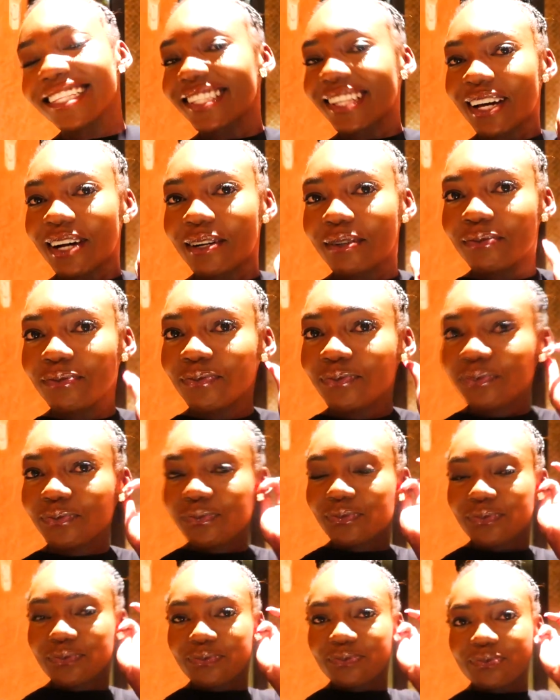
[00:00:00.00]
So,
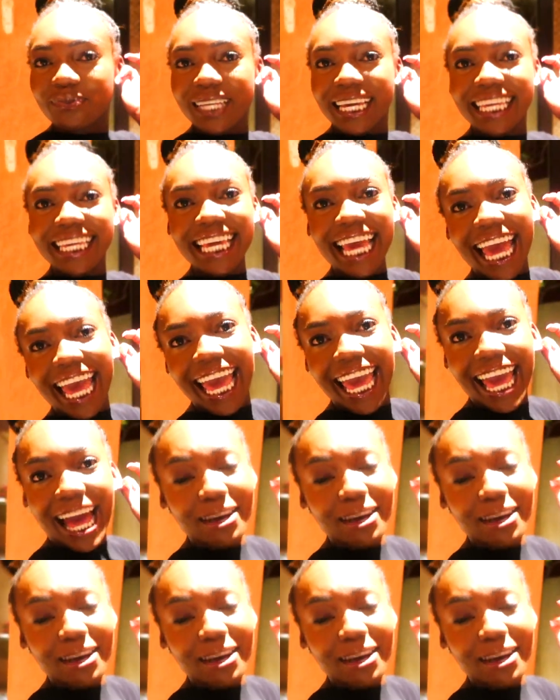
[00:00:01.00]
yay,